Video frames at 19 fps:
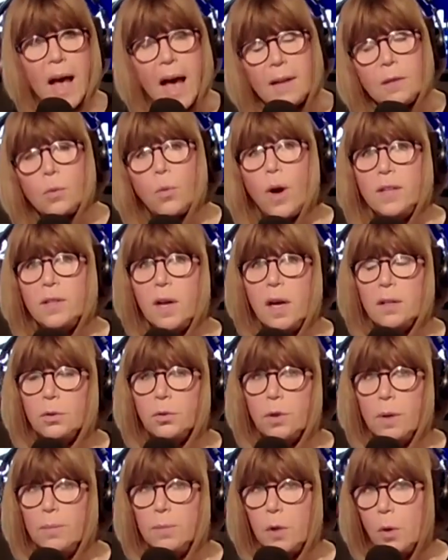that is why Donald
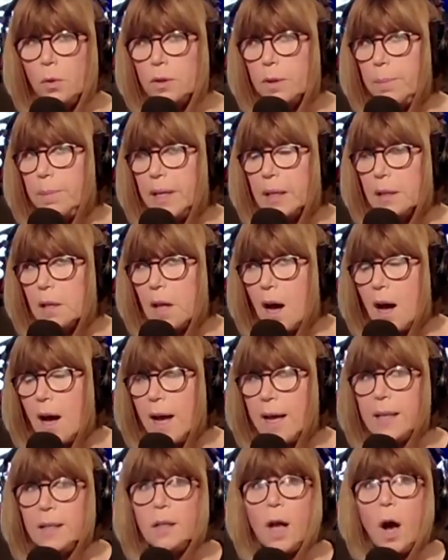Trump told a big
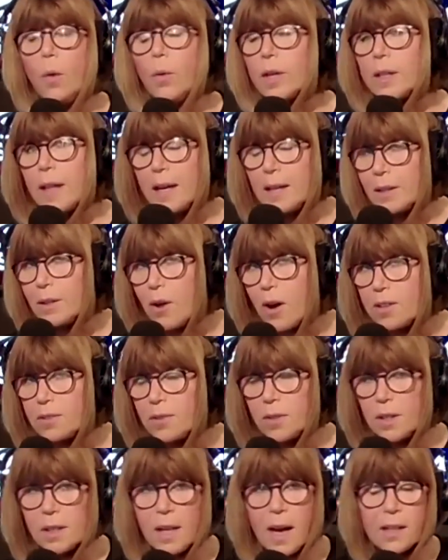lie, knowing that he lost
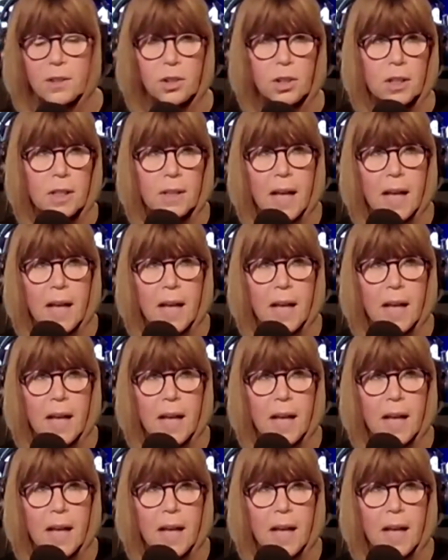the election.